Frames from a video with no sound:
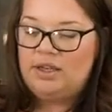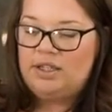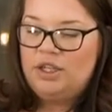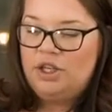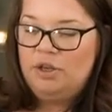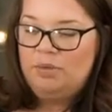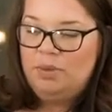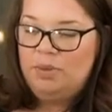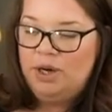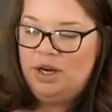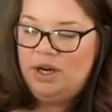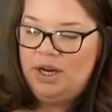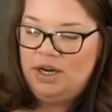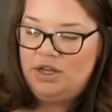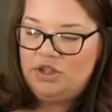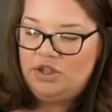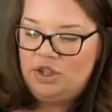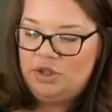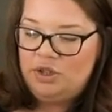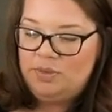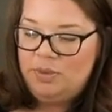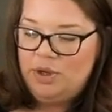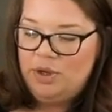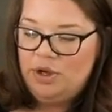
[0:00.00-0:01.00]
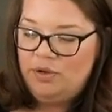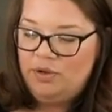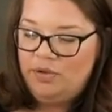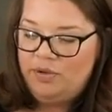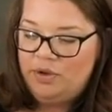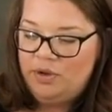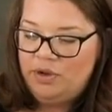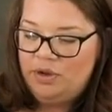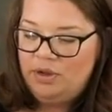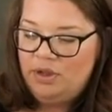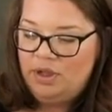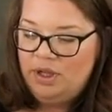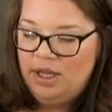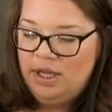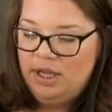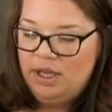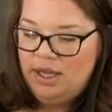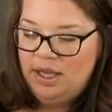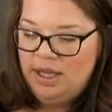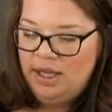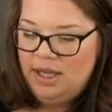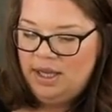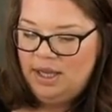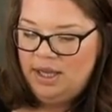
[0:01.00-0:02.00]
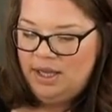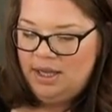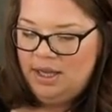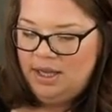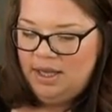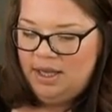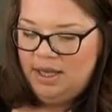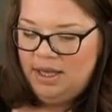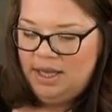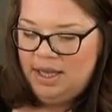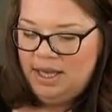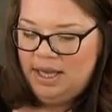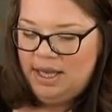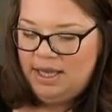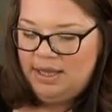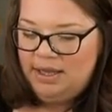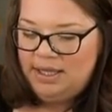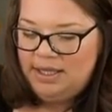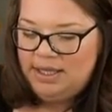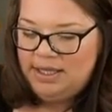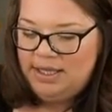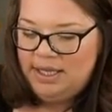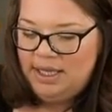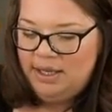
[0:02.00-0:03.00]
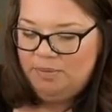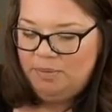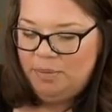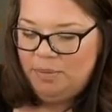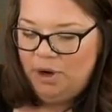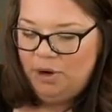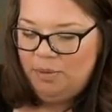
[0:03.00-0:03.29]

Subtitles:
which is beautiful. And this deep purple.